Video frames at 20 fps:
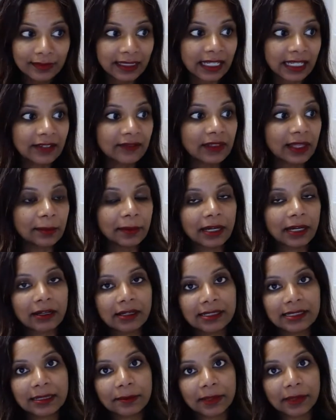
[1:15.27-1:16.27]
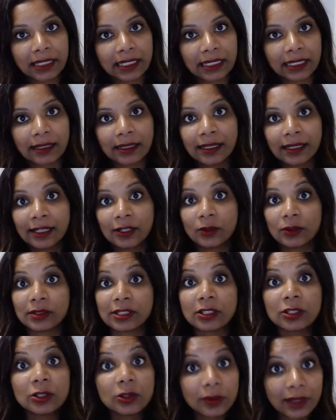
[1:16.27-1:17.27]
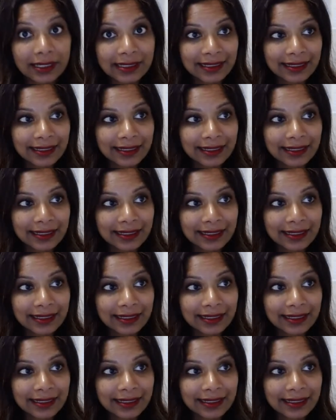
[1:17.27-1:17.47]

if they married somebody who's a U.S.